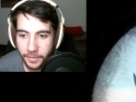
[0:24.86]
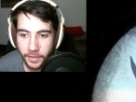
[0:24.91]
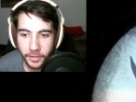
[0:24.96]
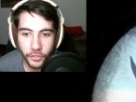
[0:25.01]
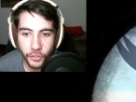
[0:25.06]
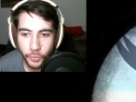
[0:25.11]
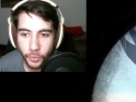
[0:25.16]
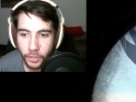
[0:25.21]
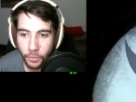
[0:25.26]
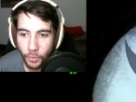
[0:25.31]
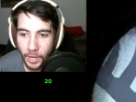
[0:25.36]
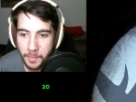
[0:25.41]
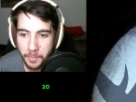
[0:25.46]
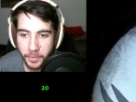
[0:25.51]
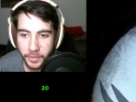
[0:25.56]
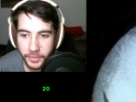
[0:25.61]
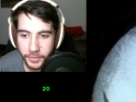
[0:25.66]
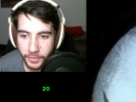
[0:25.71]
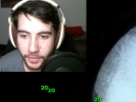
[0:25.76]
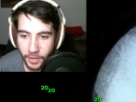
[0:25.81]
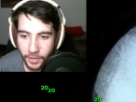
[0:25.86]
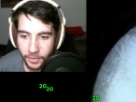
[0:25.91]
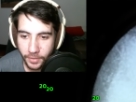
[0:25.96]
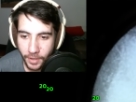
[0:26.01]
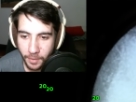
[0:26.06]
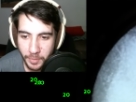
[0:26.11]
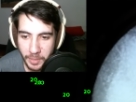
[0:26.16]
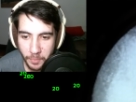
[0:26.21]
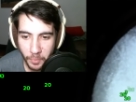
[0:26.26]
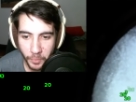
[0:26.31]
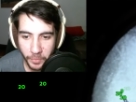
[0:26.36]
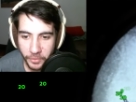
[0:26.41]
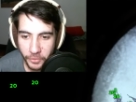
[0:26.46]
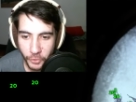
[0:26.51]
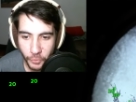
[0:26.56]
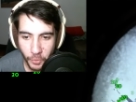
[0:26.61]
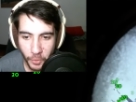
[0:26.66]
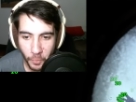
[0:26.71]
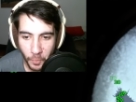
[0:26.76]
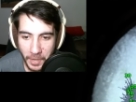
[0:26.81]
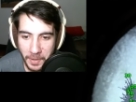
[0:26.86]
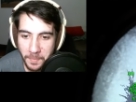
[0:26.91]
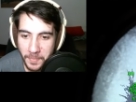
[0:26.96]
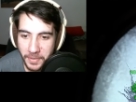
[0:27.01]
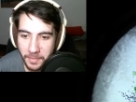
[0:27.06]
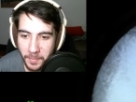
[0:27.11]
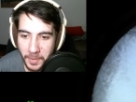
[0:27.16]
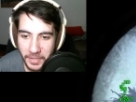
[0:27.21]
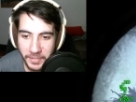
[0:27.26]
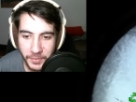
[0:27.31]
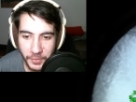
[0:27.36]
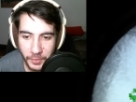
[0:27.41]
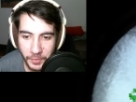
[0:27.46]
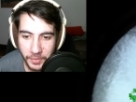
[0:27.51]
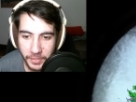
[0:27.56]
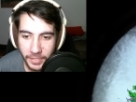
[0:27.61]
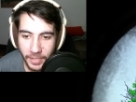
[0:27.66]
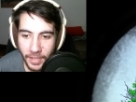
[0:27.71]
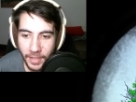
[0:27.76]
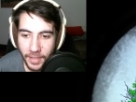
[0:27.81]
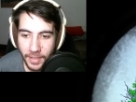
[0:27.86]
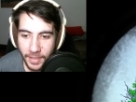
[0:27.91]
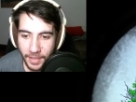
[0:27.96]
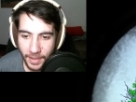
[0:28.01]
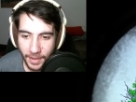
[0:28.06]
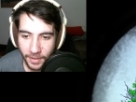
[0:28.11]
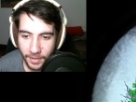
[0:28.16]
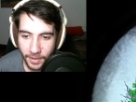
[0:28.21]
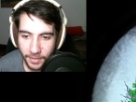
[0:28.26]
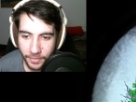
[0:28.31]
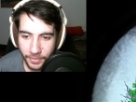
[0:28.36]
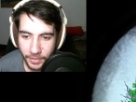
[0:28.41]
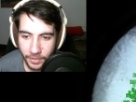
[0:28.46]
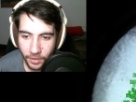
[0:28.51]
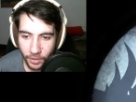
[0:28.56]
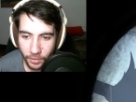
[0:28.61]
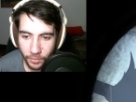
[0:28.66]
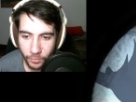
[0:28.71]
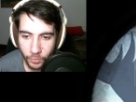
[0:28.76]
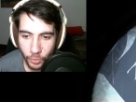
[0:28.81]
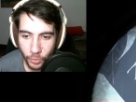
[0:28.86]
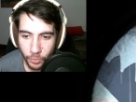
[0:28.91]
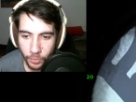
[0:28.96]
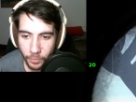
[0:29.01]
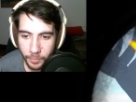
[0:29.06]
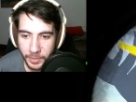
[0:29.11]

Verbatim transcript: They just want to wipe us. Got a lot of people that just want to wipe me basically. And I think our rule will